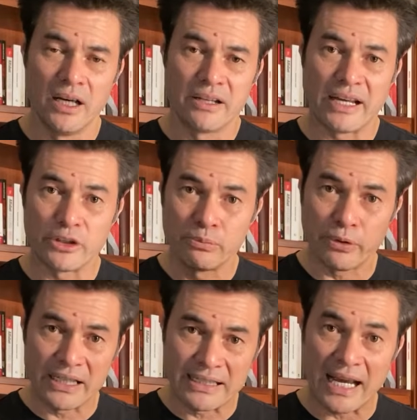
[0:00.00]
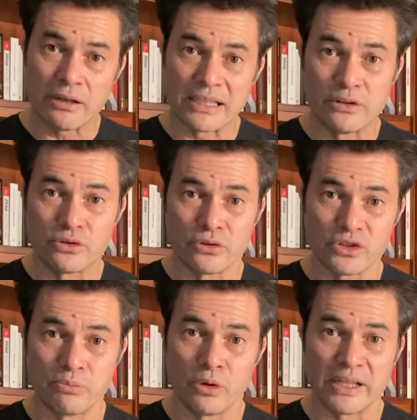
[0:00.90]
that you break down into
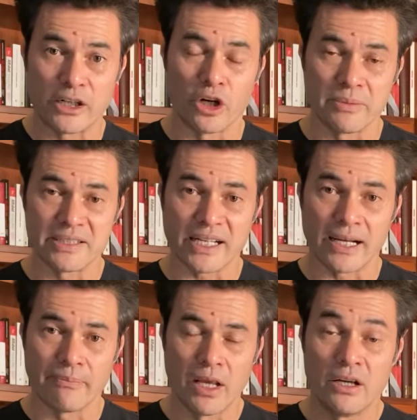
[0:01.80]
smaller economies again.